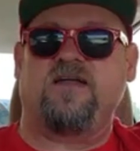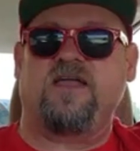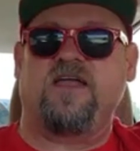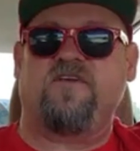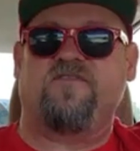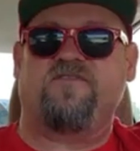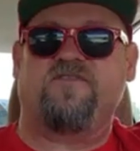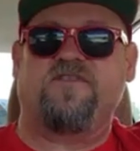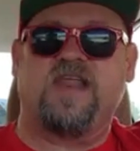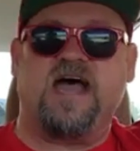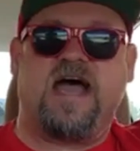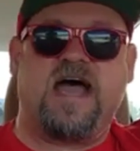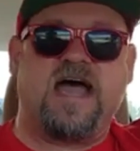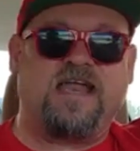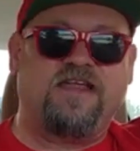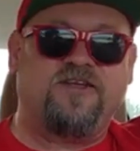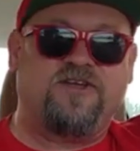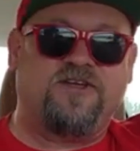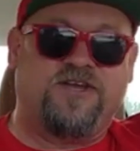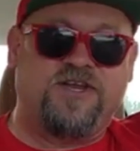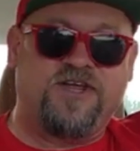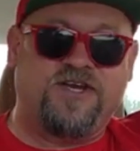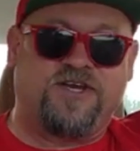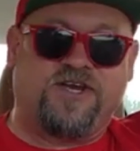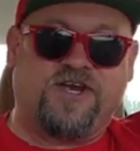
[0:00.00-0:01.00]
If not,
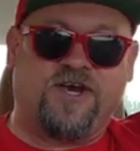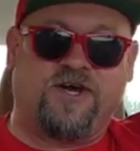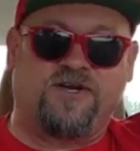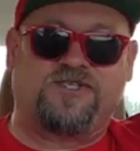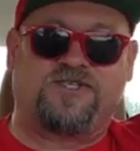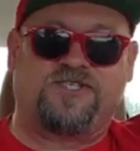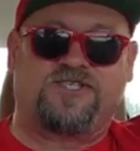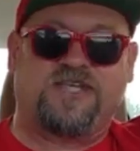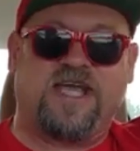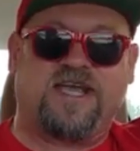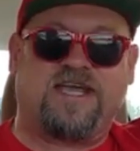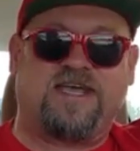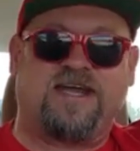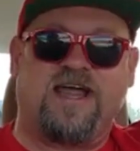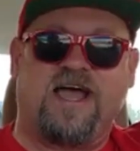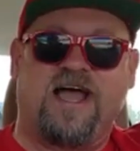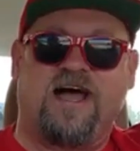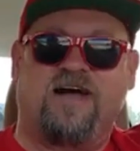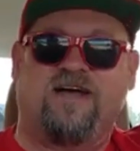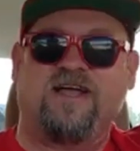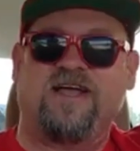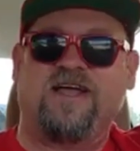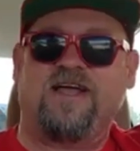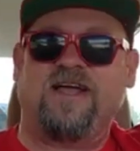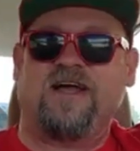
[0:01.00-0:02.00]
you need to go check it
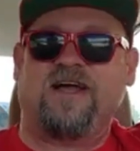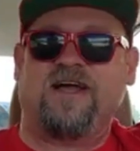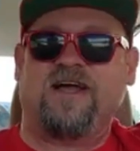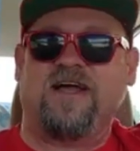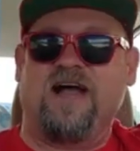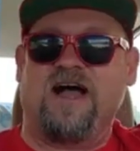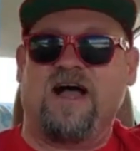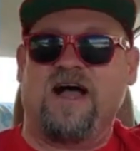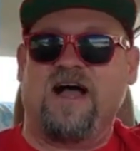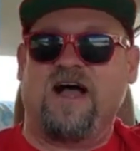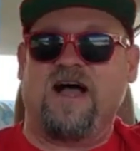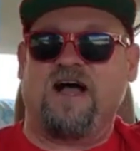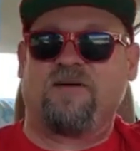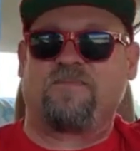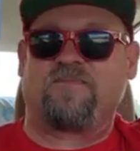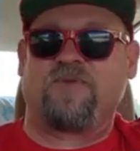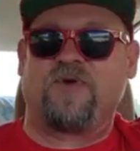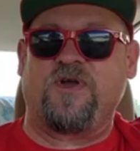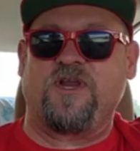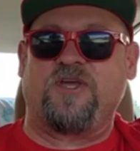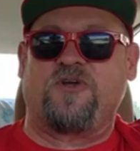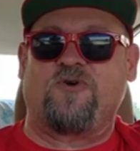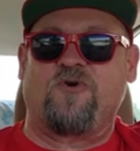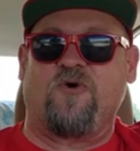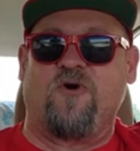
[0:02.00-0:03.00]
out.
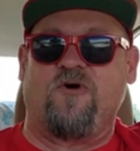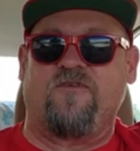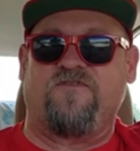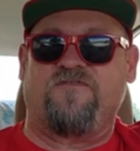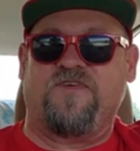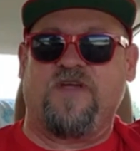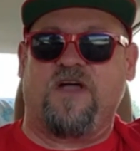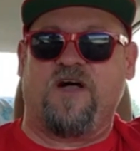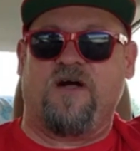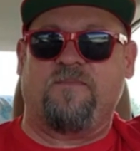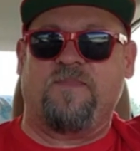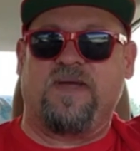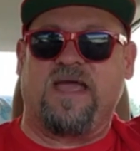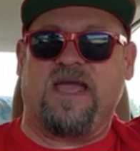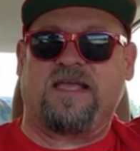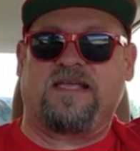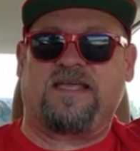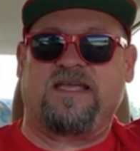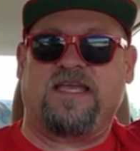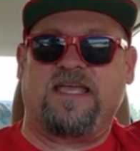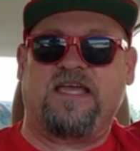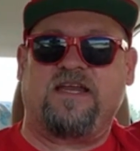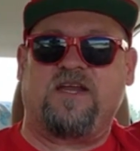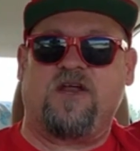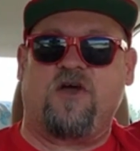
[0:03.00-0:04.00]
Pretty cool film, man.
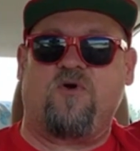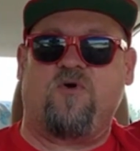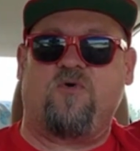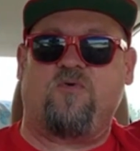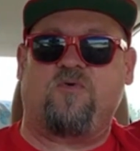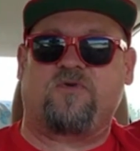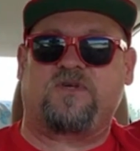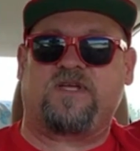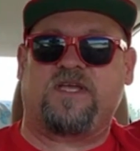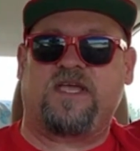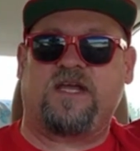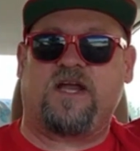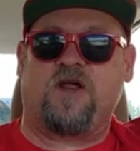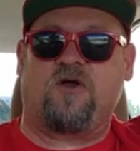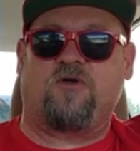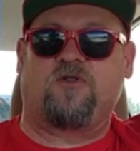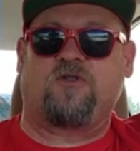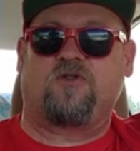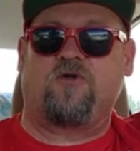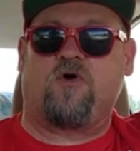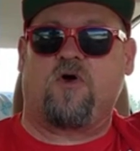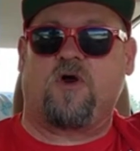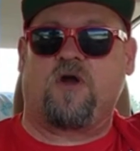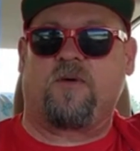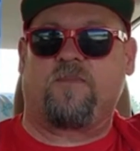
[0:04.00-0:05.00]
Kino
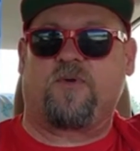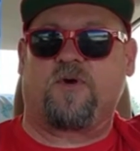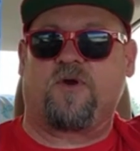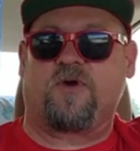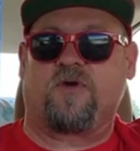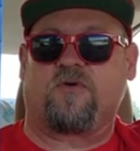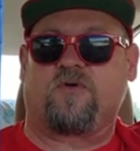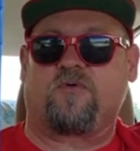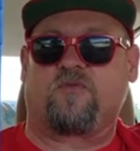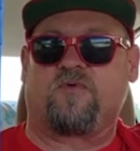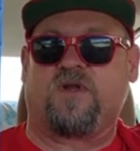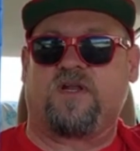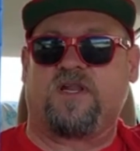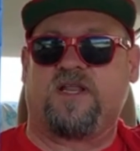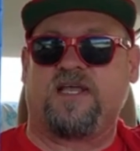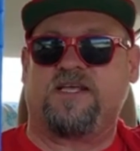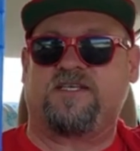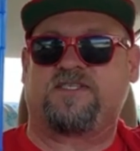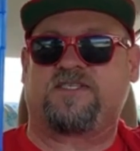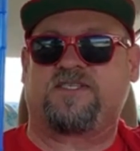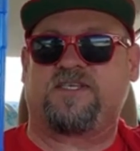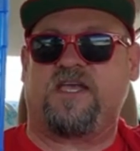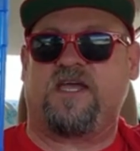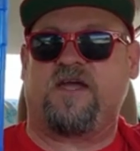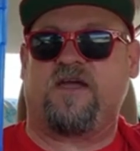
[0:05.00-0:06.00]
Lorber
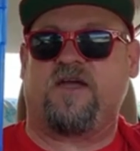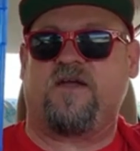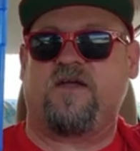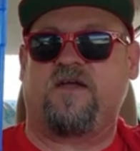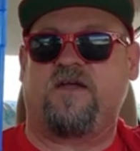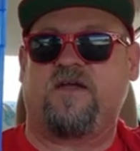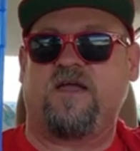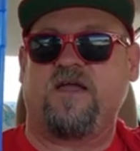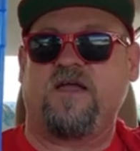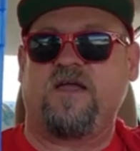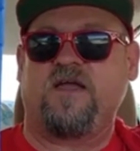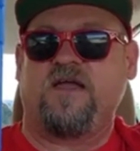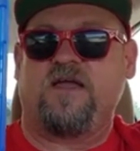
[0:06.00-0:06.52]
release here.